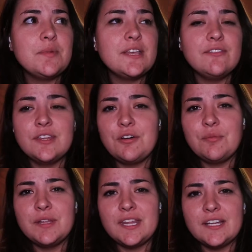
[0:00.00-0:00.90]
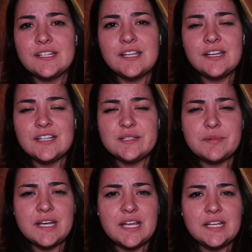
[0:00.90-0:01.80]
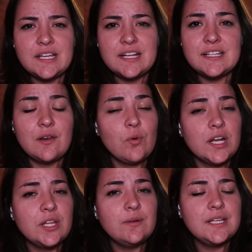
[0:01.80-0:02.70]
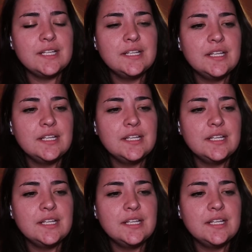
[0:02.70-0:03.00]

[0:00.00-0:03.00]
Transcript: even though I'm in London, it's midnight, and I didn't want to do it.